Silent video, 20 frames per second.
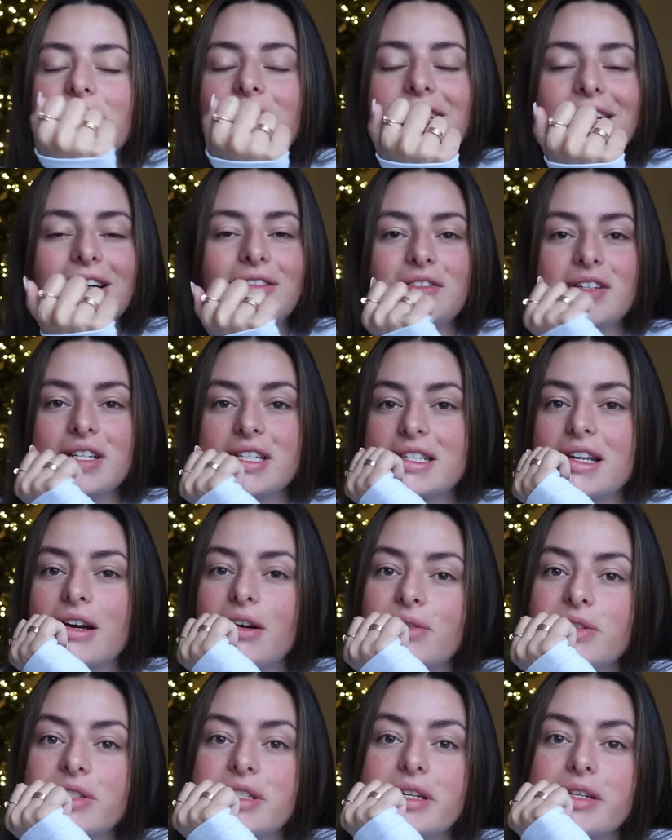looking after
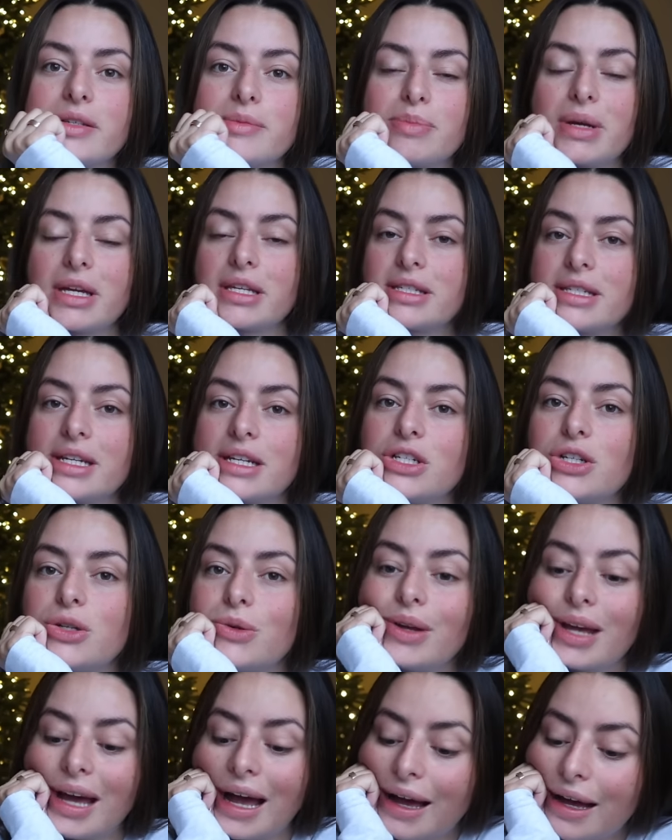yourselves as best as you
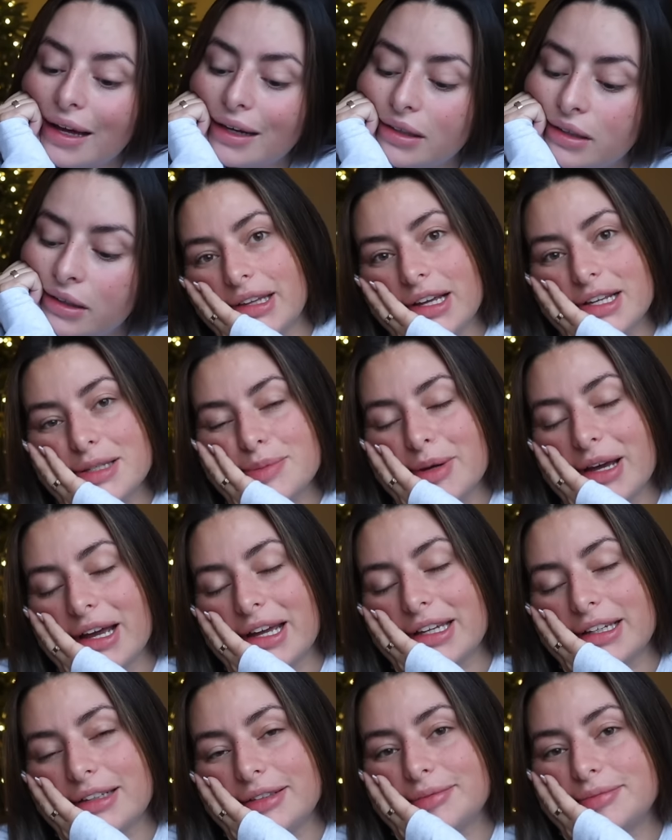can. That is
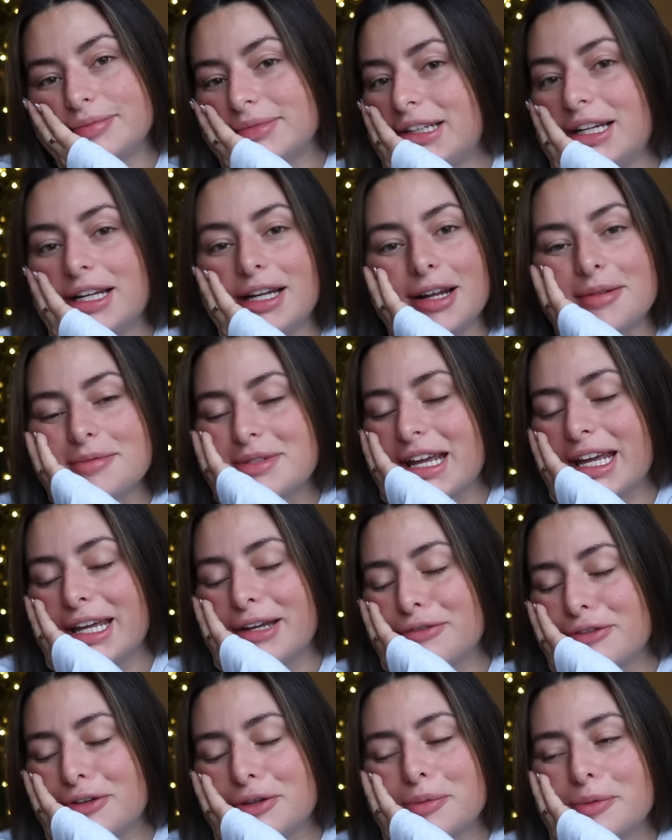my little
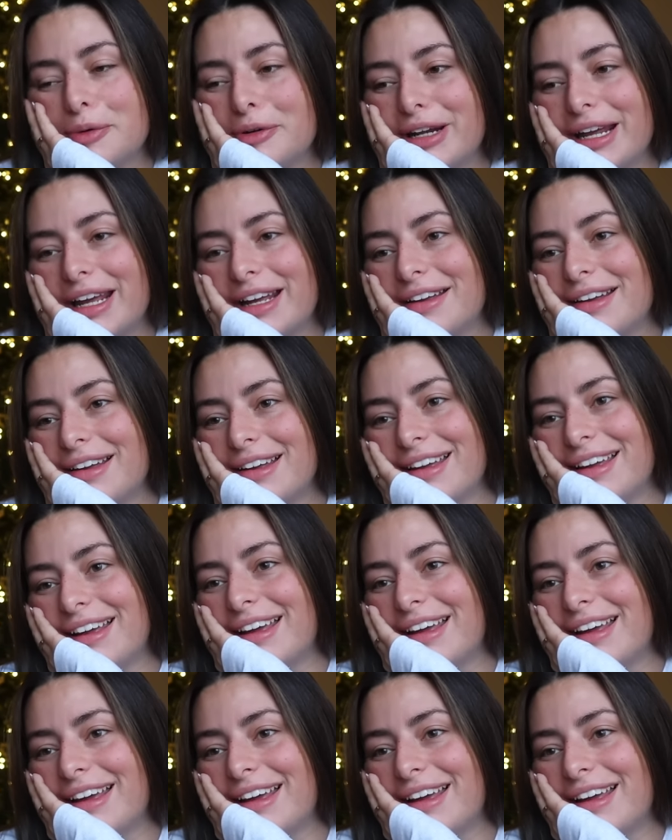update for the morning.